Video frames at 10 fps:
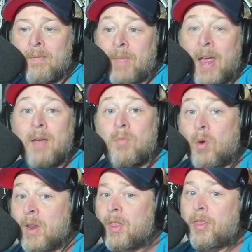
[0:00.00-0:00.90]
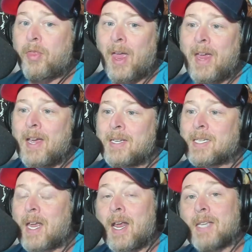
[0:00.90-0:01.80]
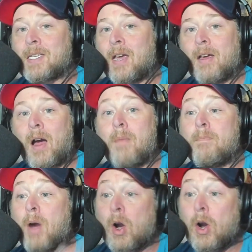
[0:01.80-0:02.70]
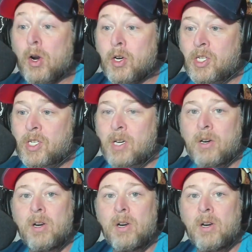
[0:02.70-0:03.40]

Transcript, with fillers: And one of the things that has emerged